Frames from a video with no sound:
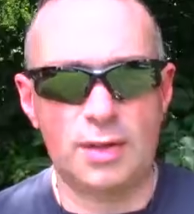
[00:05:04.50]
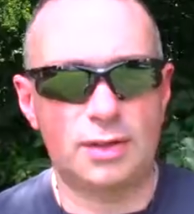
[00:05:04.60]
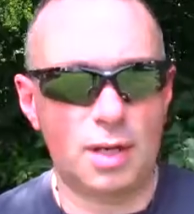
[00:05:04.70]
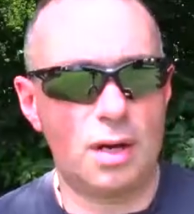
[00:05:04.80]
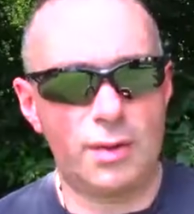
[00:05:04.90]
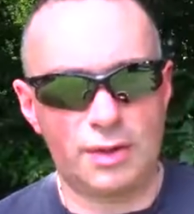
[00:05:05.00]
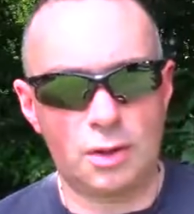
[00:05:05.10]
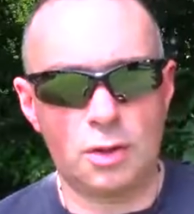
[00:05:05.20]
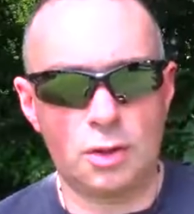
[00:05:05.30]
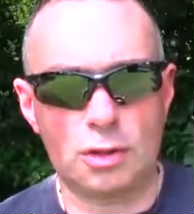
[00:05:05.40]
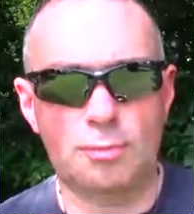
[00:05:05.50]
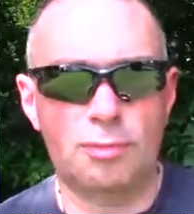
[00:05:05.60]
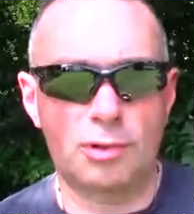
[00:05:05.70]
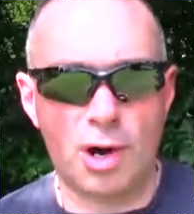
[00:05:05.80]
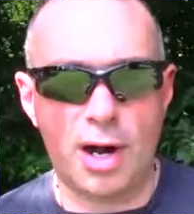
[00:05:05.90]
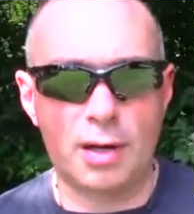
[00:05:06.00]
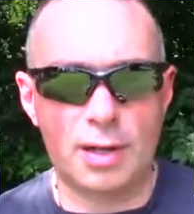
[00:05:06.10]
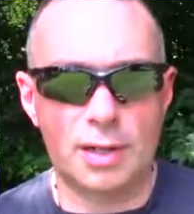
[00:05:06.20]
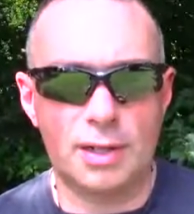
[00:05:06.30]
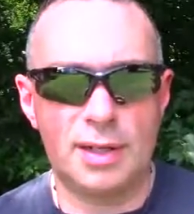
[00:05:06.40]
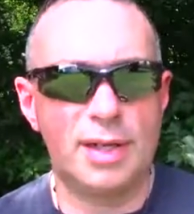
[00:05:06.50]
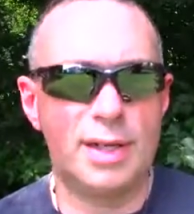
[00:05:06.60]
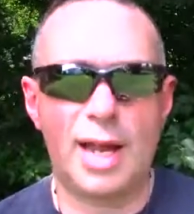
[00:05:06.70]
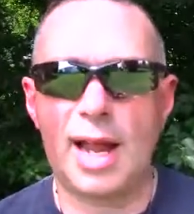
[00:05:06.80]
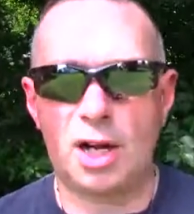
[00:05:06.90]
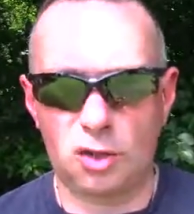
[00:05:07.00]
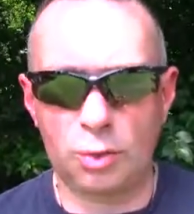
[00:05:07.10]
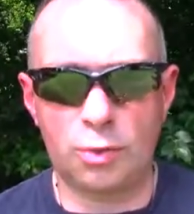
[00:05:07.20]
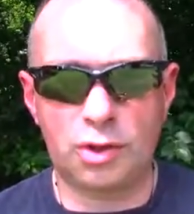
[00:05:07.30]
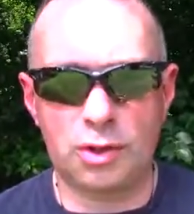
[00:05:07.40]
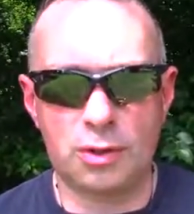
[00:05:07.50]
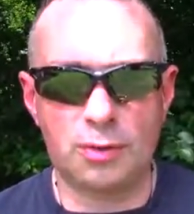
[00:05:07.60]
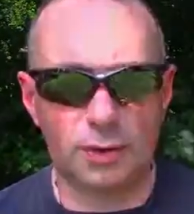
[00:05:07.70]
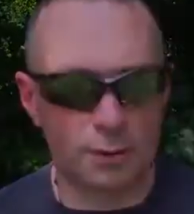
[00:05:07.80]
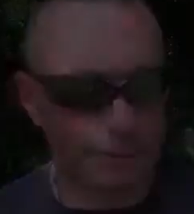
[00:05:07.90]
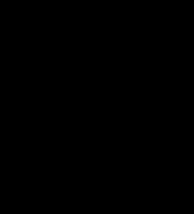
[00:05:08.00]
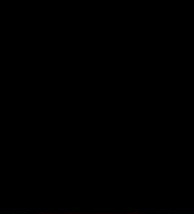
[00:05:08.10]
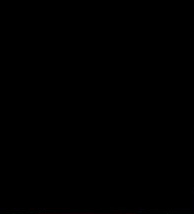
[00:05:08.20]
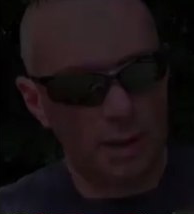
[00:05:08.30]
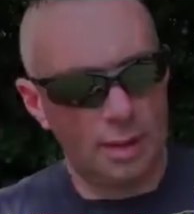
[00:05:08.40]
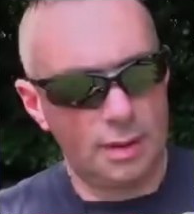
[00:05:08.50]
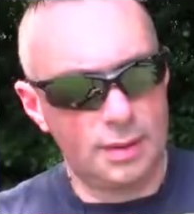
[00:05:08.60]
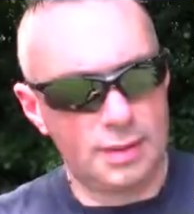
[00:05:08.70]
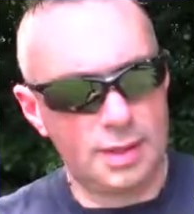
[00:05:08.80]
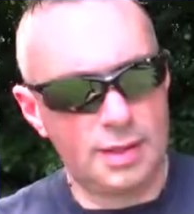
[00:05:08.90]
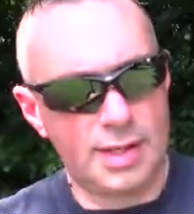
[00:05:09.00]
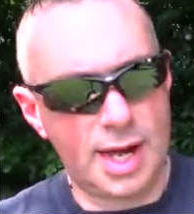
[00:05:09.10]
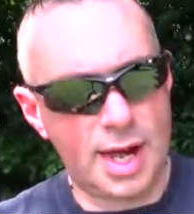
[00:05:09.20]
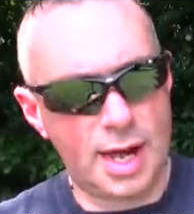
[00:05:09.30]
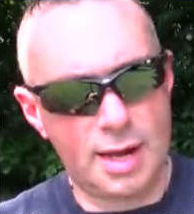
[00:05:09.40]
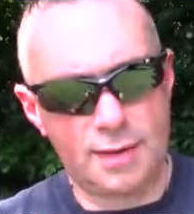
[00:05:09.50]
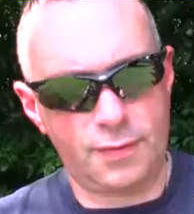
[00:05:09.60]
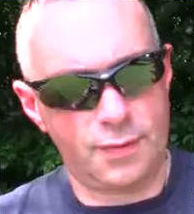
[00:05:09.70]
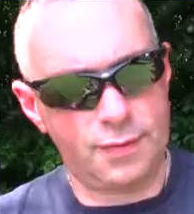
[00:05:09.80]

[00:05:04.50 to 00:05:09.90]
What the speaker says: it's always going to look brighter in actual use. This does have